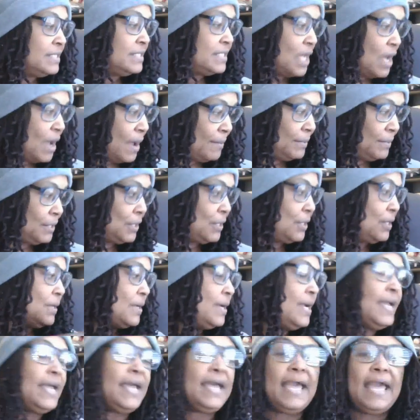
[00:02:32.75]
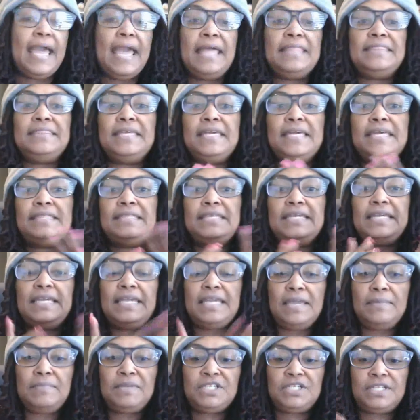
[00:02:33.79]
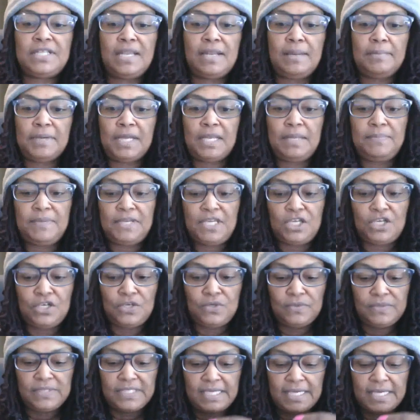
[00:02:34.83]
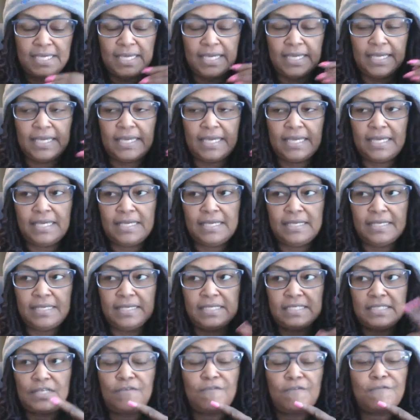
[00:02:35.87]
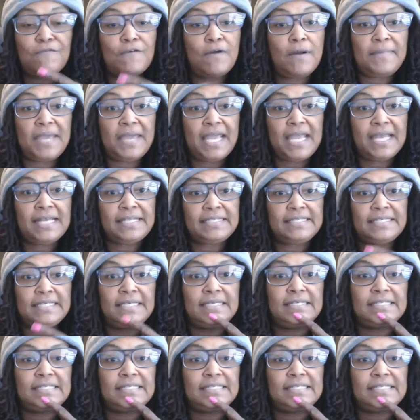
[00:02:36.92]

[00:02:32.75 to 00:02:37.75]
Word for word: tumbler and then the image that I'm going to be using is from Etsy.